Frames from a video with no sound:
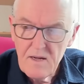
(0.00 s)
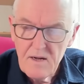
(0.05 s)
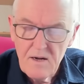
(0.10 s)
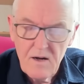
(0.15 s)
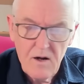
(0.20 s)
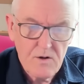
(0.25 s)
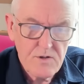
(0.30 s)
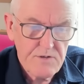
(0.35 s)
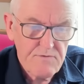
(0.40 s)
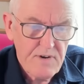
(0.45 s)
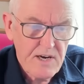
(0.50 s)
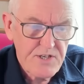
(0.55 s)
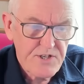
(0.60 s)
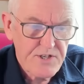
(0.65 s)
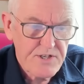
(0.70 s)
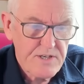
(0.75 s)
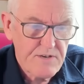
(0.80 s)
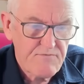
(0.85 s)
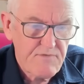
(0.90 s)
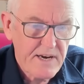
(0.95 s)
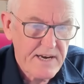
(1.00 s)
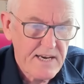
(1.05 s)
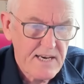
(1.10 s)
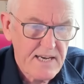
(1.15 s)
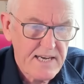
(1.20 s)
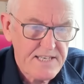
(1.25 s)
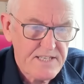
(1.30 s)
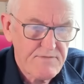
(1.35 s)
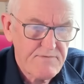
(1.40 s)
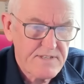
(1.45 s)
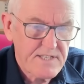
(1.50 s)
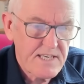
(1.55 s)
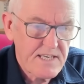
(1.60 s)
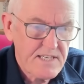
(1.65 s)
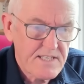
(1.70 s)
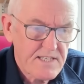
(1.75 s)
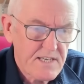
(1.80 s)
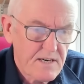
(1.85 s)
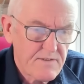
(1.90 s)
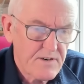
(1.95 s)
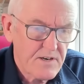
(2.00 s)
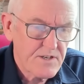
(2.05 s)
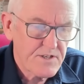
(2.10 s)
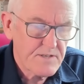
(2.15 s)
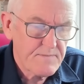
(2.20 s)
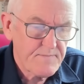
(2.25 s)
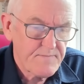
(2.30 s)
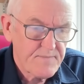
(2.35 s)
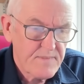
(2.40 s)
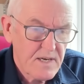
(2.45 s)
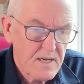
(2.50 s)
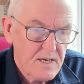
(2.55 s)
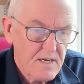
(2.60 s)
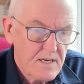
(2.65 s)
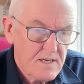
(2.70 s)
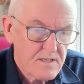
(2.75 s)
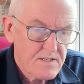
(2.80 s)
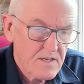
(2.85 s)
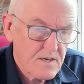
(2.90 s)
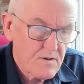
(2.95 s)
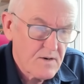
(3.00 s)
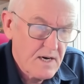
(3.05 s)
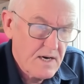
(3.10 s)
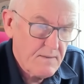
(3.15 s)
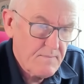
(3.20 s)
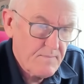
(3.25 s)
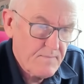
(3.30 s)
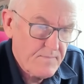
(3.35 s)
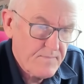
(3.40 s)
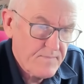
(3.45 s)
Alteration of regulatory T cell function. So